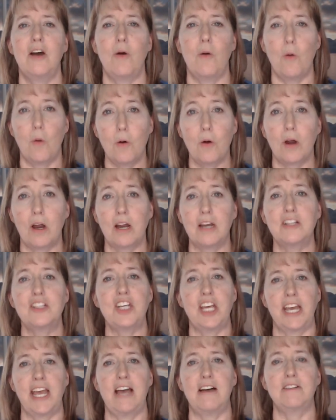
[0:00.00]
or
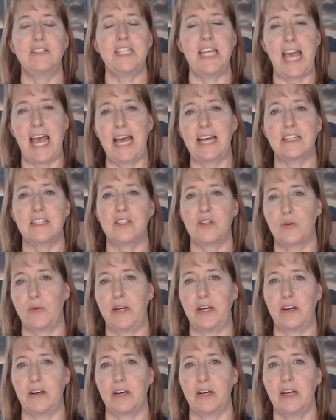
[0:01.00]
check out Tax
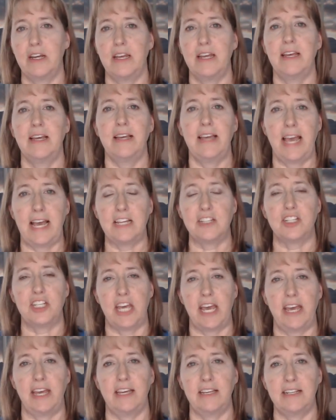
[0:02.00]
Twitter,
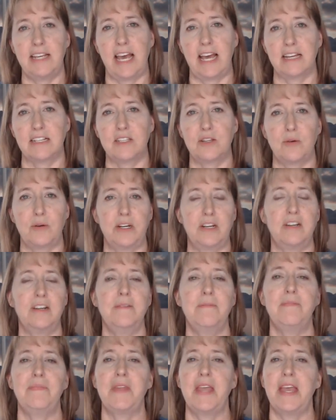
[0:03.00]
hashtag Tax Twitter,